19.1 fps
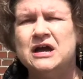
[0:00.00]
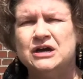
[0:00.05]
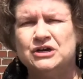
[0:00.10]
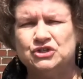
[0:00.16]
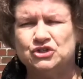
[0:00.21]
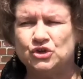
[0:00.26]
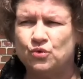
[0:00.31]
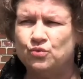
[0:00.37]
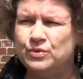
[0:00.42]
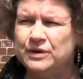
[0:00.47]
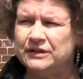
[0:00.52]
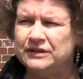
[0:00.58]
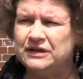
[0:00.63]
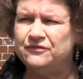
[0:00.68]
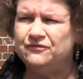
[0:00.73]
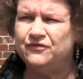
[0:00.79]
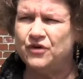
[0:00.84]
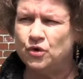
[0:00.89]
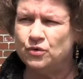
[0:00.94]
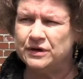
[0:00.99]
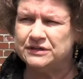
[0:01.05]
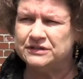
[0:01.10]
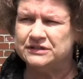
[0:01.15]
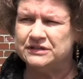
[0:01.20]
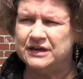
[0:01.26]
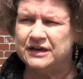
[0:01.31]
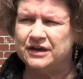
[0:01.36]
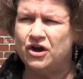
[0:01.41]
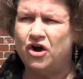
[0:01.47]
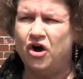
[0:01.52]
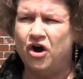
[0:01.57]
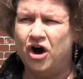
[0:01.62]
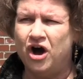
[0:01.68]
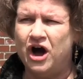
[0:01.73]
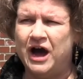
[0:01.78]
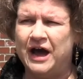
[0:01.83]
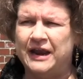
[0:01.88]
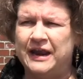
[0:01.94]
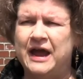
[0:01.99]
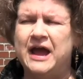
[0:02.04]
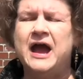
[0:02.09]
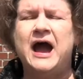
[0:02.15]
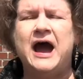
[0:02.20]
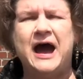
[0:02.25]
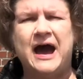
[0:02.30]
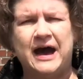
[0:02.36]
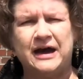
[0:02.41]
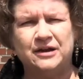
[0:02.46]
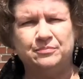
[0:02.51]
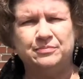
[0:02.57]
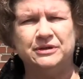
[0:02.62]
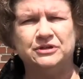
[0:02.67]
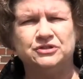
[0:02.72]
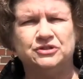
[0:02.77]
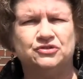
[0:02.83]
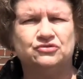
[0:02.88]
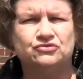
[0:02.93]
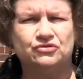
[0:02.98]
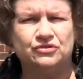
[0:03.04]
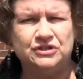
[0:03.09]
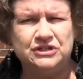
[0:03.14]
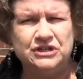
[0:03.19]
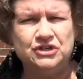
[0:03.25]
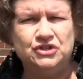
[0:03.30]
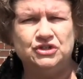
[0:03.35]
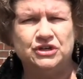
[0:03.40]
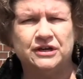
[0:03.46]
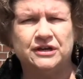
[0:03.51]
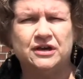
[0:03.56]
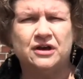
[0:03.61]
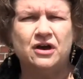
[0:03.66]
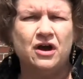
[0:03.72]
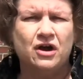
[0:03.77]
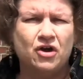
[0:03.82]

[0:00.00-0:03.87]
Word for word: So really focusing on how to build a strategic,